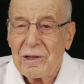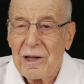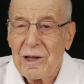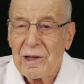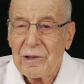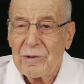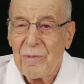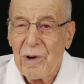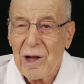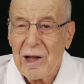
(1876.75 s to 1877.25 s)

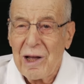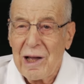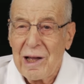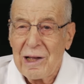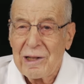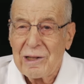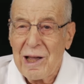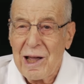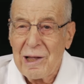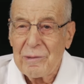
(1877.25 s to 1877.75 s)

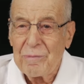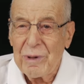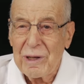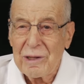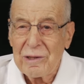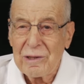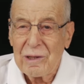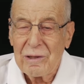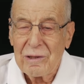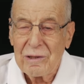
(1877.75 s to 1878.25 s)
It had
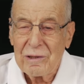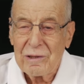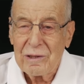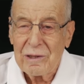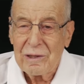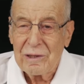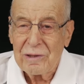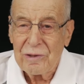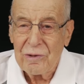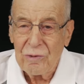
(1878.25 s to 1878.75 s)
been
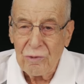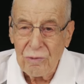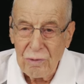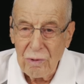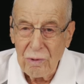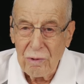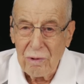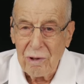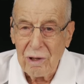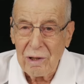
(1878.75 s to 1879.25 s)
the
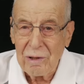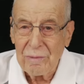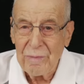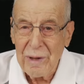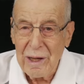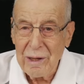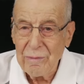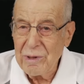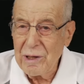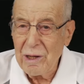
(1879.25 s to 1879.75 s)
rule,
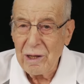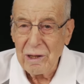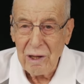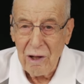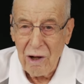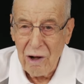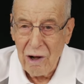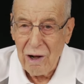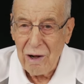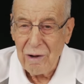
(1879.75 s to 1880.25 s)
maybe a
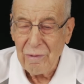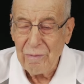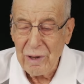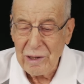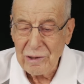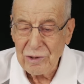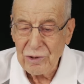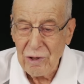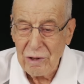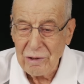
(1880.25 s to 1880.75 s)
law,
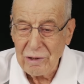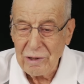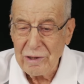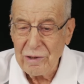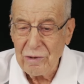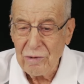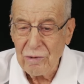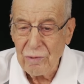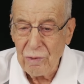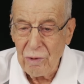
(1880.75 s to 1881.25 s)
but
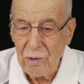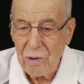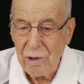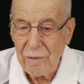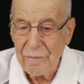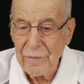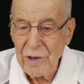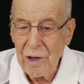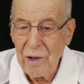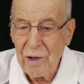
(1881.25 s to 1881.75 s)
certainly a
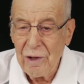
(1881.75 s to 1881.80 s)
rule,